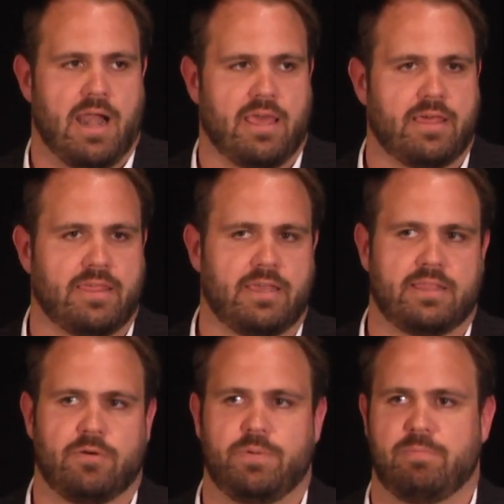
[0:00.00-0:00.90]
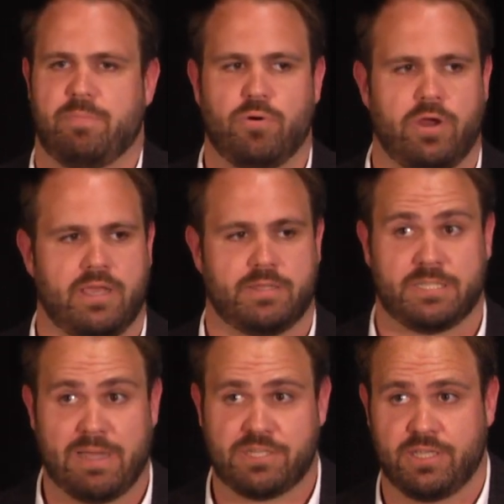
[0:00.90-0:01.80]
And I think that would be my point, is
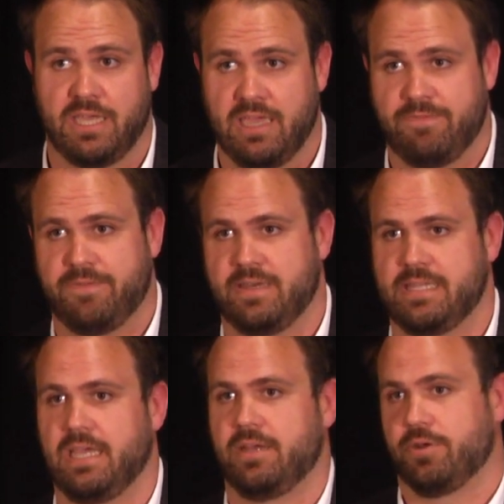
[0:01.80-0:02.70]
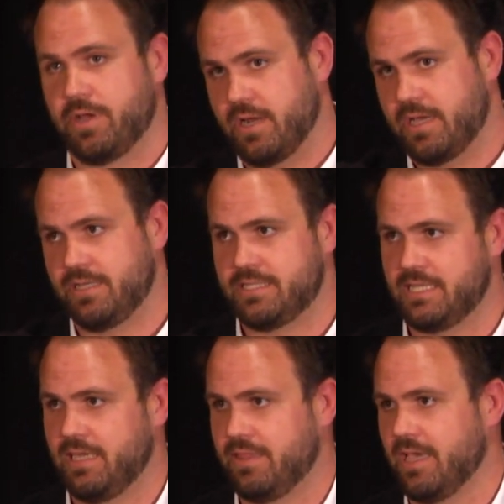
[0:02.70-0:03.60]
especially if indeed you're going to
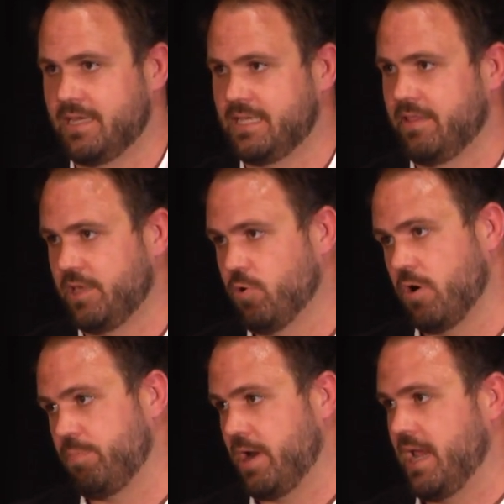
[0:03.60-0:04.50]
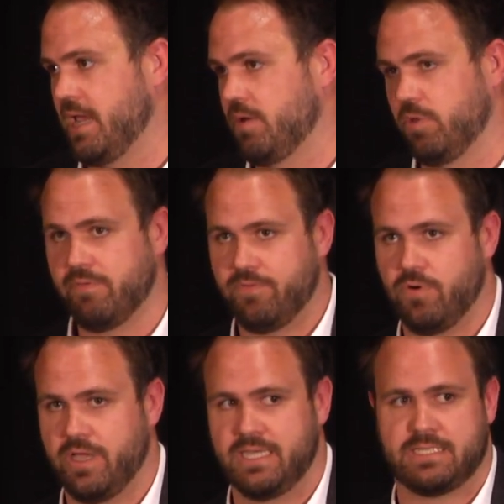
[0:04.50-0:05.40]
concede the idea that you are a brand with a
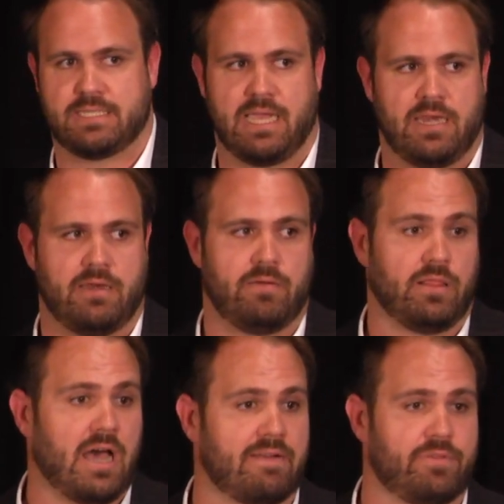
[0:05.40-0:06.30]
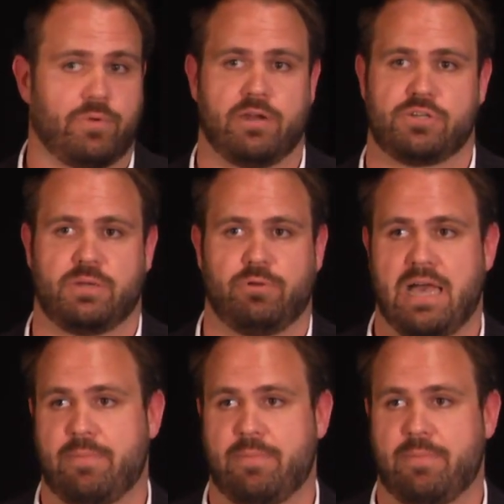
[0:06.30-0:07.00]
voice and a lot of the readership will